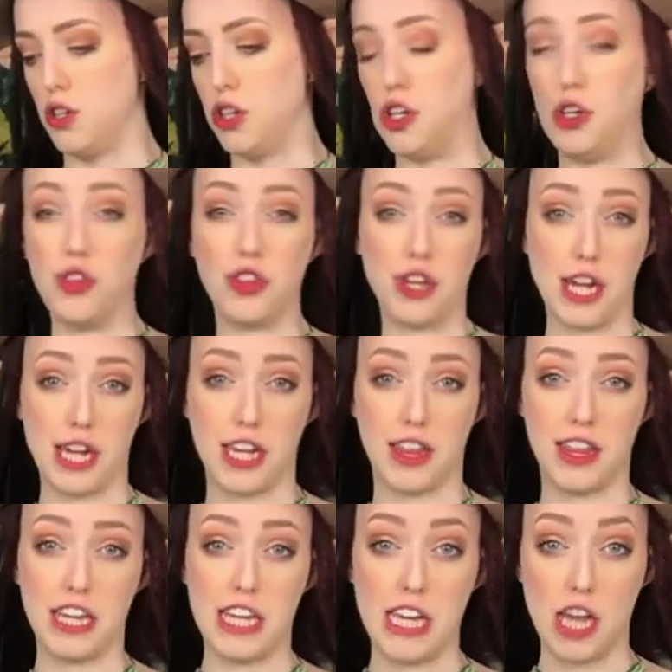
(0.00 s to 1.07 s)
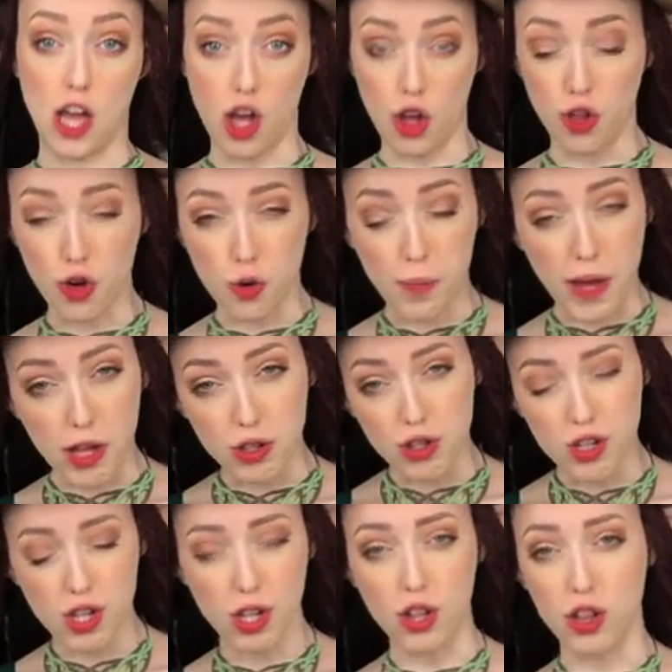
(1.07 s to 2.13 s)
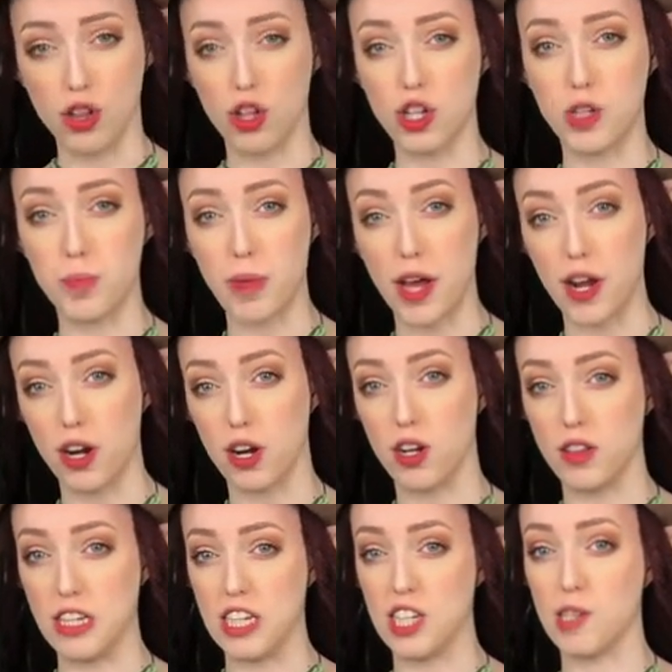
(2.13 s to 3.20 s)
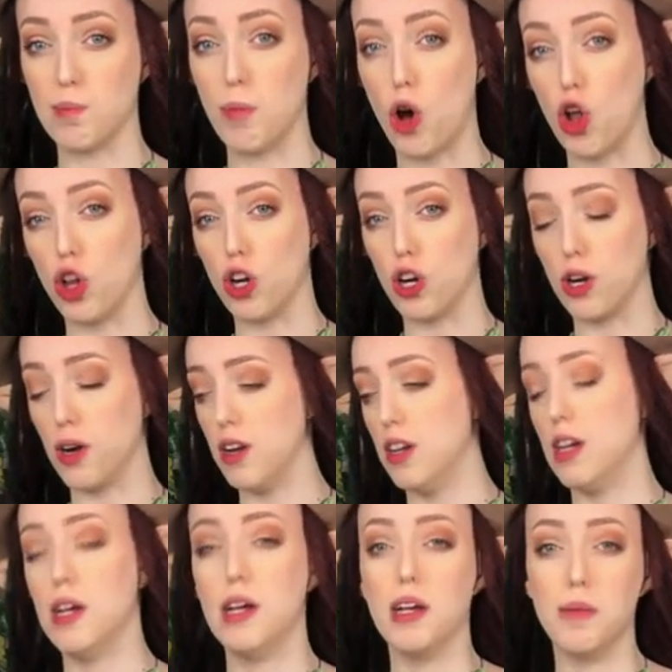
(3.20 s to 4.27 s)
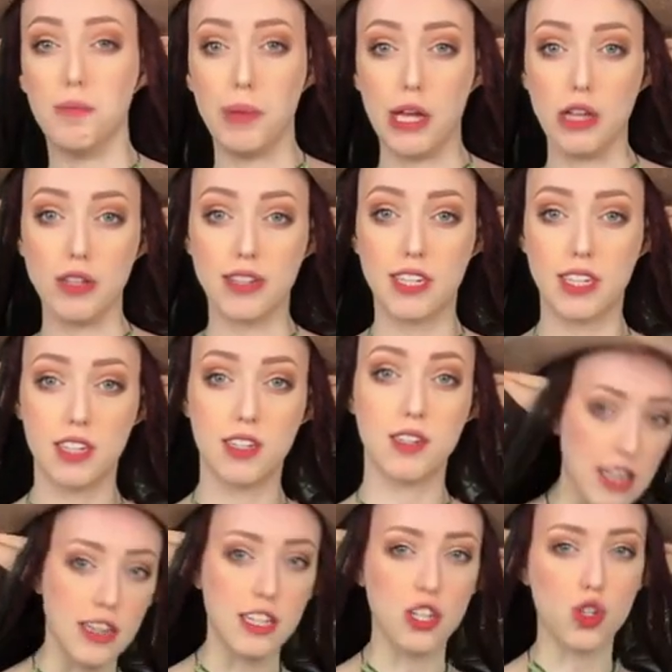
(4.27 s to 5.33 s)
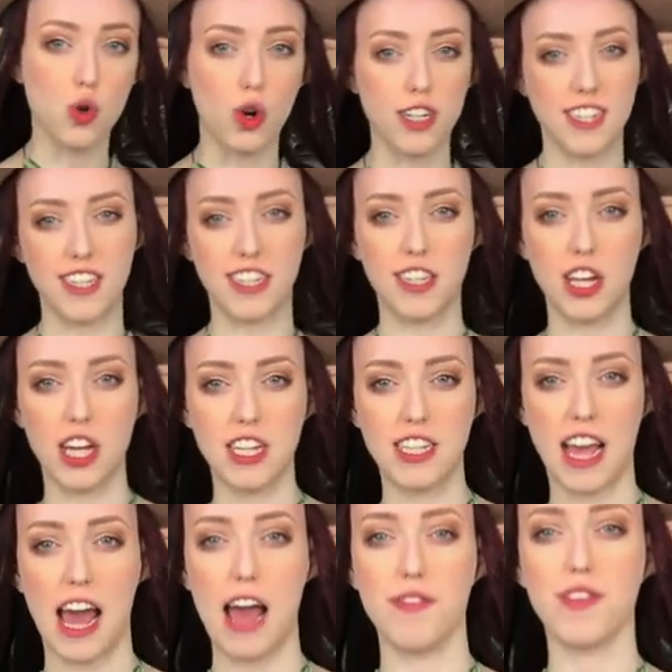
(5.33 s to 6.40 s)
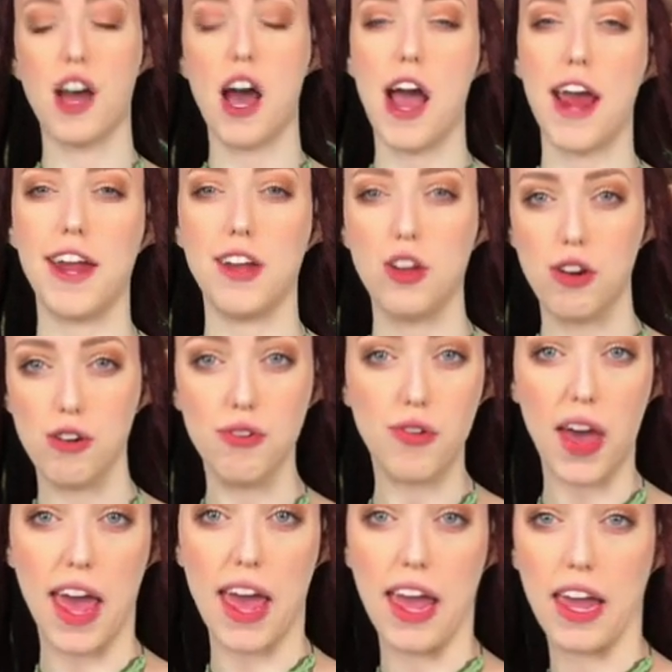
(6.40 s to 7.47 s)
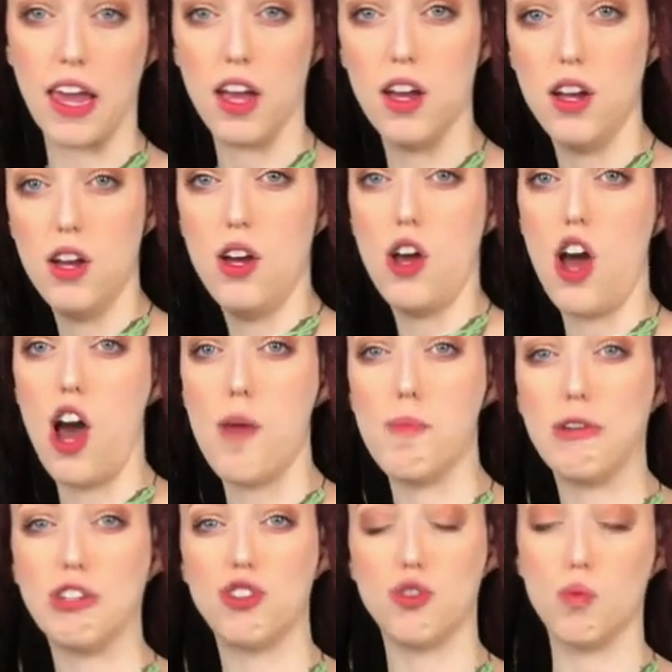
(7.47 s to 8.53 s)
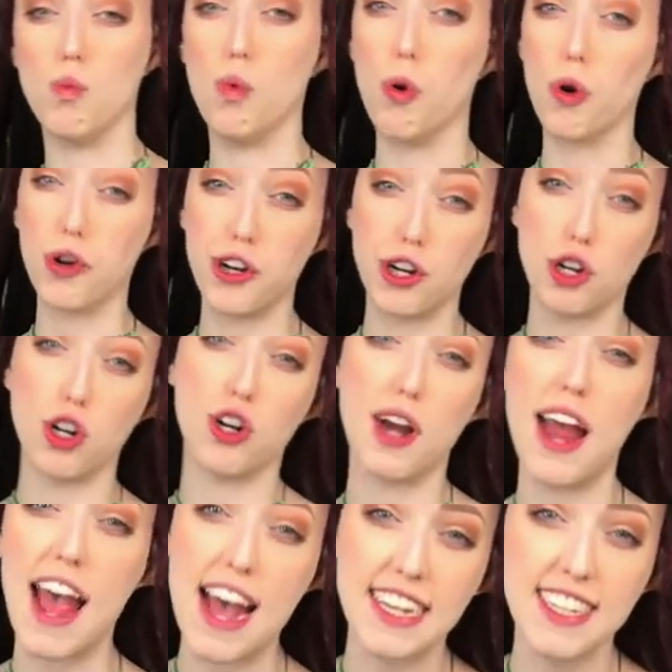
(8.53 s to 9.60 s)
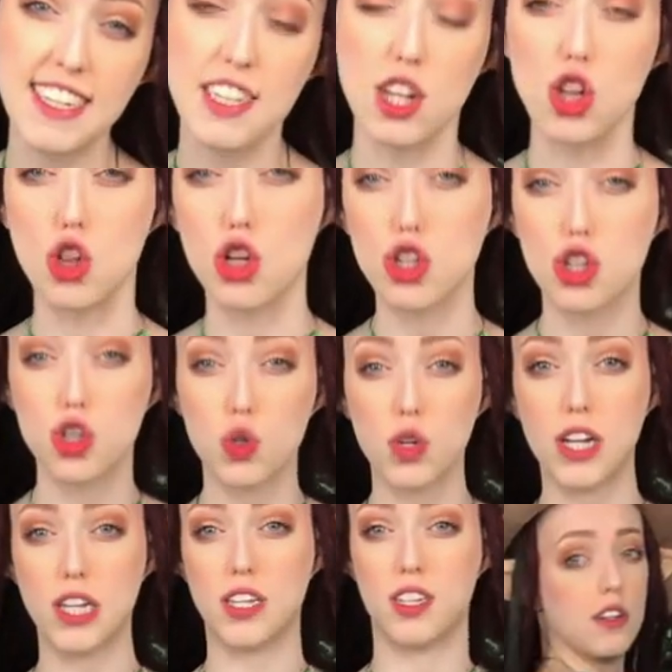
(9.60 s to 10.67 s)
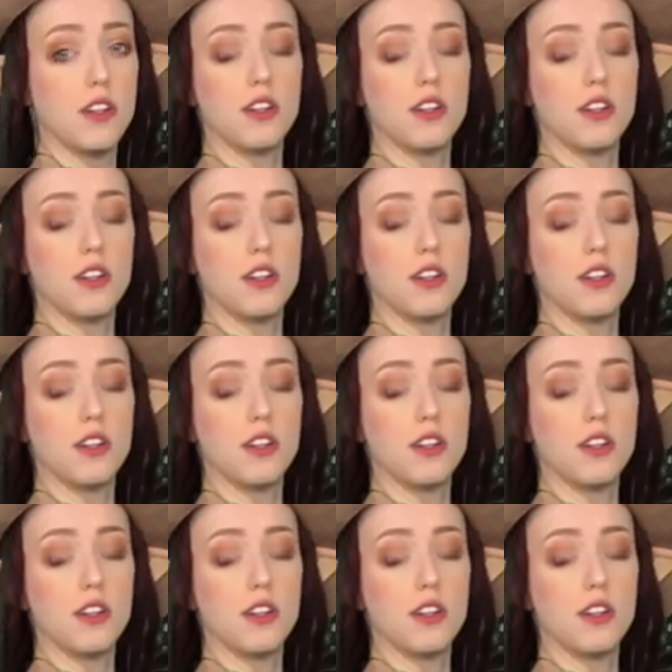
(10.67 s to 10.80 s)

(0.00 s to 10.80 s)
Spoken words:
Do you think the other belt looks better, the smaller belt? This corset does have kind of a almost warrior-esque look to it.